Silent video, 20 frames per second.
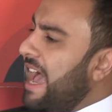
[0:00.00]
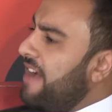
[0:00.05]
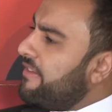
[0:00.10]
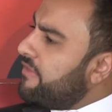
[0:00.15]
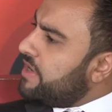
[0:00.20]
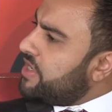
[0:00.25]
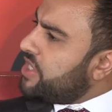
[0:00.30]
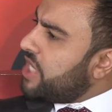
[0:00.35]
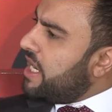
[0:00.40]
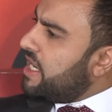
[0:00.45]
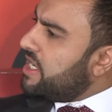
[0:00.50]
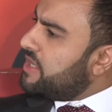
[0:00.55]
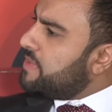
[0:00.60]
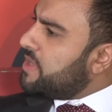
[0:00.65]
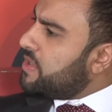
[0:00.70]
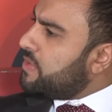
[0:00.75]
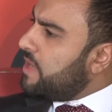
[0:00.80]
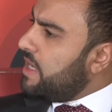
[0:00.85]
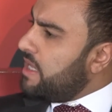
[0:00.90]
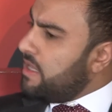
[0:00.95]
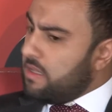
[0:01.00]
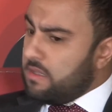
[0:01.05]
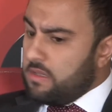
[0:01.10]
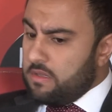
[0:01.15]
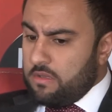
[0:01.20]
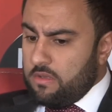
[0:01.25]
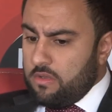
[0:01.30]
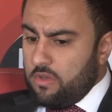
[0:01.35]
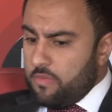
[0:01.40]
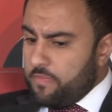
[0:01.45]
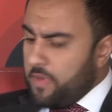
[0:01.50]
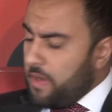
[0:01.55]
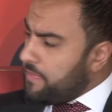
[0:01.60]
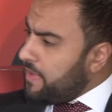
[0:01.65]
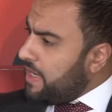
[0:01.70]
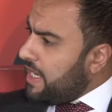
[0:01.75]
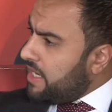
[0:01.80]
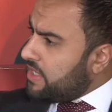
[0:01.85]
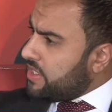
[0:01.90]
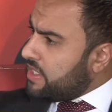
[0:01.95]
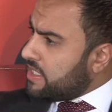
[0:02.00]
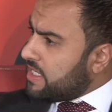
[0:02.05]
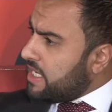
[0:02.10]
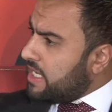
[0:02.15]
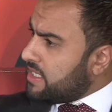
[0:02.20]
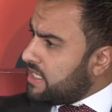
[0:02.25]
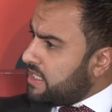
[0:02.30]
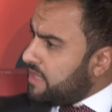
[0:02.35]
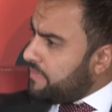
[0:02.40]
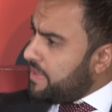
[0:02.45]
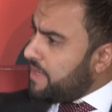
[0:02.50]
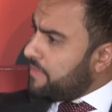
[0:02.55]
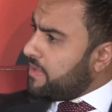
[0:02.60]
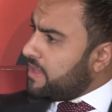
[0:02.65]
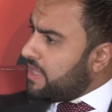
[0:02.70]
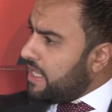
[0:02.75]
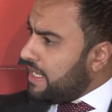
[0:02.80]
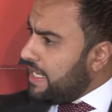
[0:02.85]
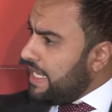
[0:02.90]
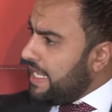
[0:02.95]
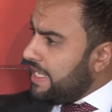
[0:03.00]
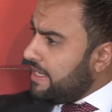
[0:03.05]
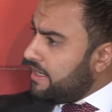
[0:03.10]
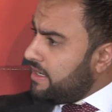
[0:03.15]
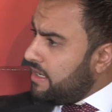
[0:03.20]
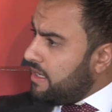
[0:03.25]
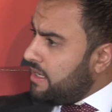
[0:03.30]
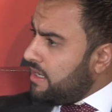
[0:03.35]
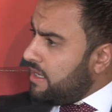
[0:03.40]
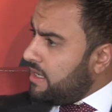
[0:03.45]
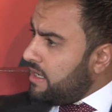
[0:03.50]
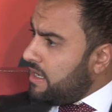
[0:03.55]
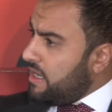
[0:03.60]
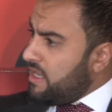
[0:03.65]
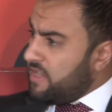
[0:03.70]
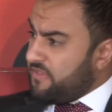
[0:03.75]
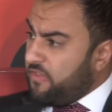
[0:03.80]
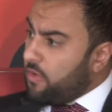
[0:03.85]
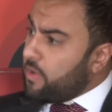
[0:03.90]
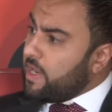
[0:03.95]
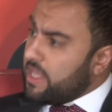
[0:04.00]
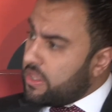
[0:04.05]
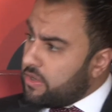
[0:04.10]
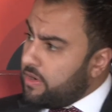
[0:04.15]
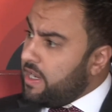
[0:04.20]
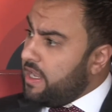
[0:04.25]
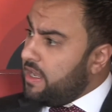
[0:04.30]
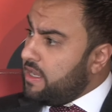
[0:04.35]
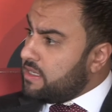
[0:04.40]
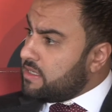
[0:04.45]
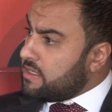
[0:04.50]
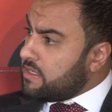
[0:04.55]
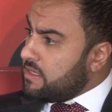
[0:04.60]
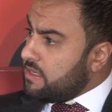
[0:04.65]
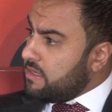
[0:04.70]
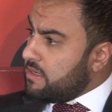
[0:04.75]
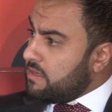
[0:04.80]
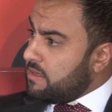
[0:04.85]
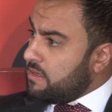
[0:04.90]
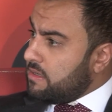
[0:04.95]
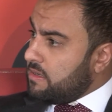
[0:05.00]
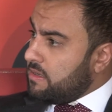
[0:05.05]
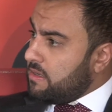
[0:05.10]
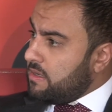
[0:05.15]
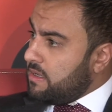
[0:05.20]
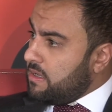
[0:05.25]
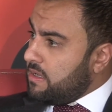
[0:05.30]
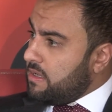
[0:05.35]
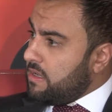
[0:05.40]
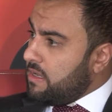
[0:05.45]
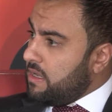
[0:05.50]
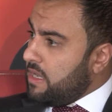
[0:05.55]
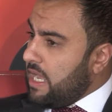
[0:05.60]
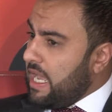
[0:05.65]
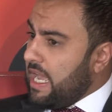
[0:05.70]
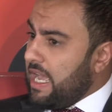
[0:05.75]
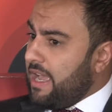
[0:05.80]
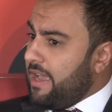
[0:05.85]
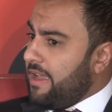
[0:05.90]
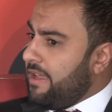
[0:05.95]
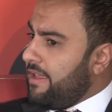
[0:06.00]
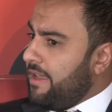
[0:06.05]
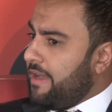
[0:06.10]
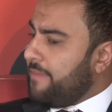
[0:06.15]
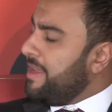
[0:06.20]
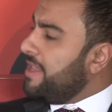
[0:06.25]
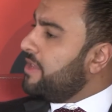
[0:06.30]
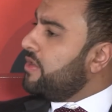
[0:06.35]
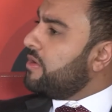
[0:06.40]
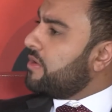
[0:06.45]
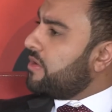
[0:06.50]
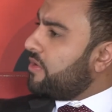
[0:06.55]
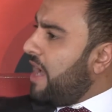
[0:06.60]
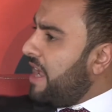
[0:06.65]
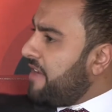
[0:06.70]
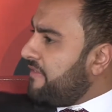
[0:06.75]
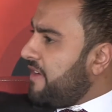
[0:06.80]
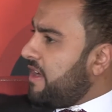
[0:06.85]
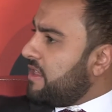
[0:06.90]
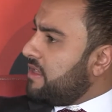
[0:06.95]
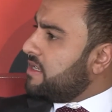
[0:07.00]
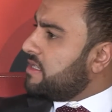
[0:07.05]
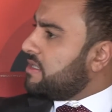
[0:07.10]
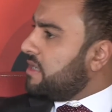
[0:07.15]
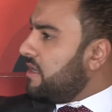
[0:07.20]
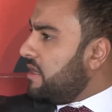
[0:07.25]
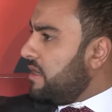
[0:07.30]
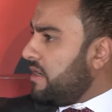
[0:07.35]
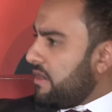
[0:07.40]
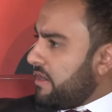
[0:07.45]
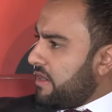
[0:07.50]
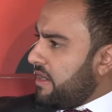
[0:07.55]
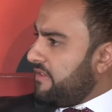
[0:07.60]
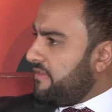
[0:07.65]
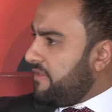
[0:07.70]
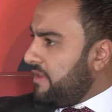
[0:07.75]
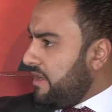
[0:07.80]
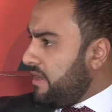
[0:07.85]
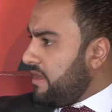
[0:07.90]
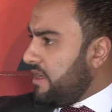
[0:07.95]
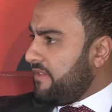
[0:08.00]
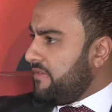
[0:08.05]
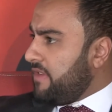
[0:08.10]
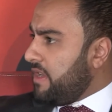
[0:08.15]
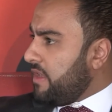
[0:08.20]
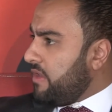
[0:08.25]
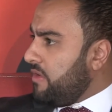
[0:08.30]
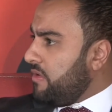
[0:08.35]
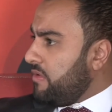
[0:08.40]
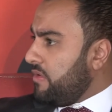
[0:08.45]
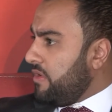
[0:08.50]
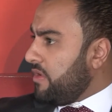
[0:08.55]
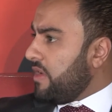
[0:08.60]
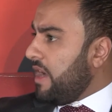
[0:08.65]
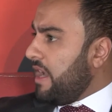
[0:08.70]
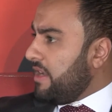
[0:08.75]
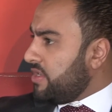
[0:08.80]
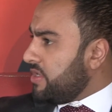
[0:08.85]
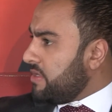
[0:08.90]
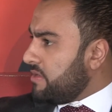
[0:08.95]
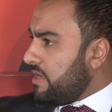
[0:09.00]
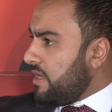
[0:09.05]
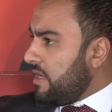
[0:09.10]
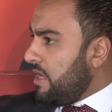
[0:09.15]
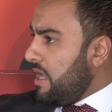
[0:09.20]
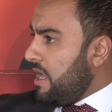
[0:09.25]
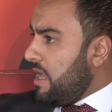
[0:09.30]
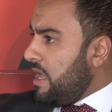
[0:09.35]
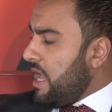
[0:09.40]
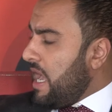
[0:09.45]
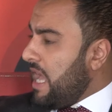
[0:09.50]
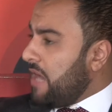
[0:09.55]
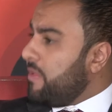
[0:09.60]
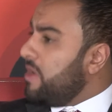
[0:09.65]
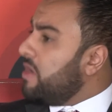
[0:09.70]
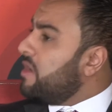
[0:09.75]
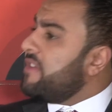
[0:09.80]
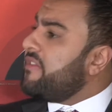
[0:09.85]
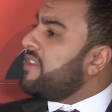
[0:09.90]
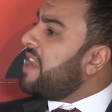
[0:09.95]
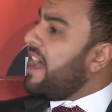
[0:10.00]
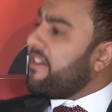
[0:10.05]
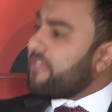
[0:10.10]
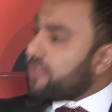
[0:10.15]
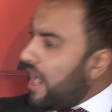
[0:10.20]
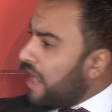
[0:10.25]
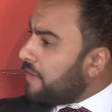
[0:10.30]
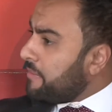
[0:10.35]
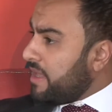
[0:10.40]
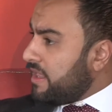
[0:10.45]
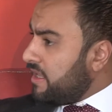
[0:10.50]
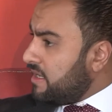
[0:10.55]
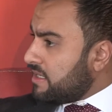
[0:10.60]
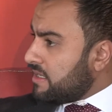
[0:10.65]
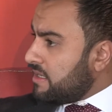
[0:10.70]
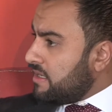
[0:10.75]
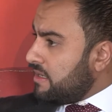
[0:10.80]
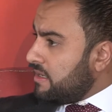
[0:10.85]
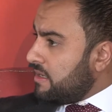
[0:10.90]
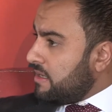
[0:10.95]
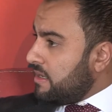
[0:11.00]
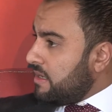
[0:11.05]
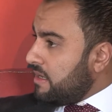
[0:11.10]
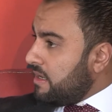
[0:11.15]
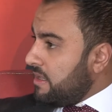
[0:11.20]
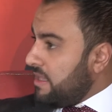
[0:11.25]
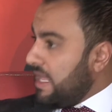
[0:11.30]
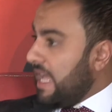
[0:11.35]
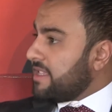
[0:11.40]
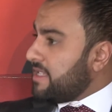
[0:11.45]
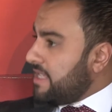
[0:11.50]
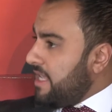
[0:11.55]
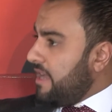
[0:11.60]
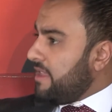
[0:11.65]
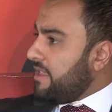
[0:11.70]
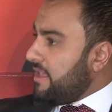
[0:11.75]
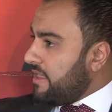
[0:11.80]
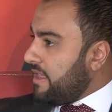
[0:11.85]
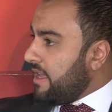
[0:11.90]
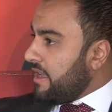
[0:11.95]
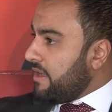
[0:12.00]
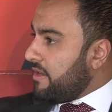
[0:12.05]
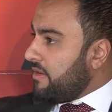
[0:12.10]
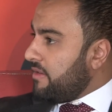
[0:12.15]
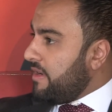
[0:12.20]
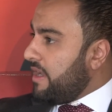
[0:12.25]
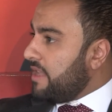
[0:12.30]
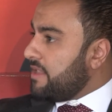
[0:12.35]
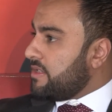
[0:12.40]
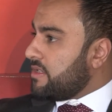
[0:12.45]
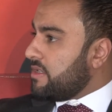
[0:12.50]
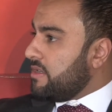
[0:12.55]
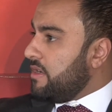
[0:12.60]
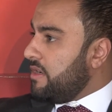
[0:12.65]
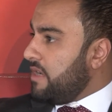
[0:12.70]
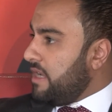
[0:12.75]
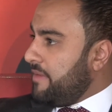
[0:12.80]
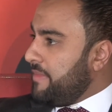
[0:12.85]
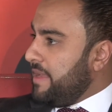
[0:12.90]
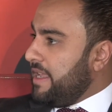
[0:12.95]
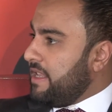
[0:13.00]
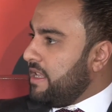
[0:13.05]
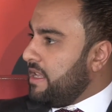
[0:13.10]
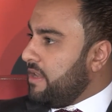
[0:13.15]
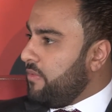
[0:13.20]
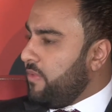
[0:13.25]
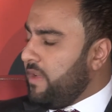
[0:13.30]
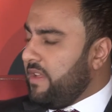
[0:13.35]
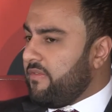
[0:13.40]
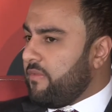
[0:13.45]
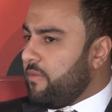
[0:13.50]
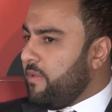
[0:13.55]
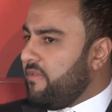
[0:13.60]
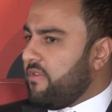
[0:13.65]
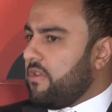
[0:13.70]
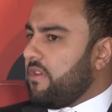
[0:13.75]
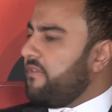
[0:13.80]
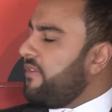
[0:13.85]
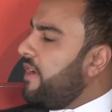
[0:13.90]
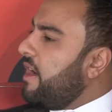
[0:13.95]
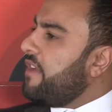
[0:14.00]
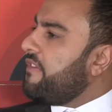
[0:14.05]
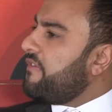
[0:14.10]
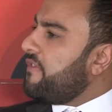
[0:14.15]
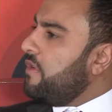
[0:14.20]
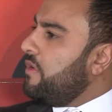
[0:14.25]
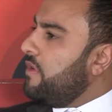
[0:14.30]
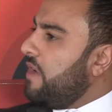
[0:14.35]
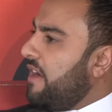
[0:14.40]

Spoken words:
average age between your population size and the people that lead is 43 years. I mean, your grandfathers are governing your grandchildren, and we don't even have grandmothers. That's the other thing, right? So, I mean, we've got very few